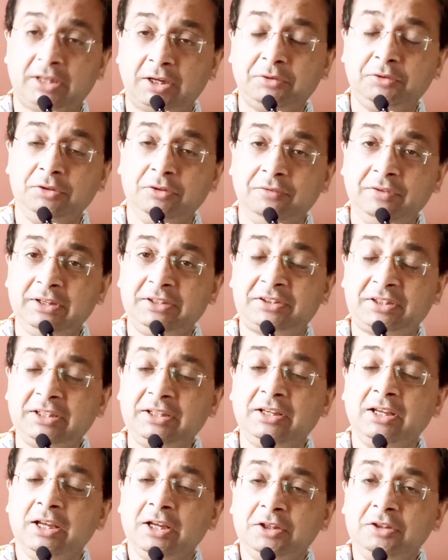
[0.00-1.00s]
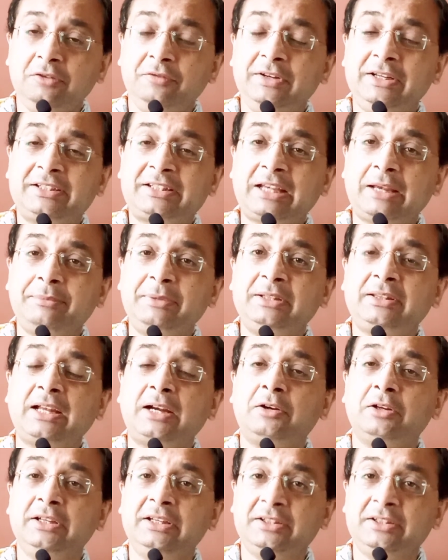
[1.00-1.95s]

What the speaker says: Now, you will see, you will say me that,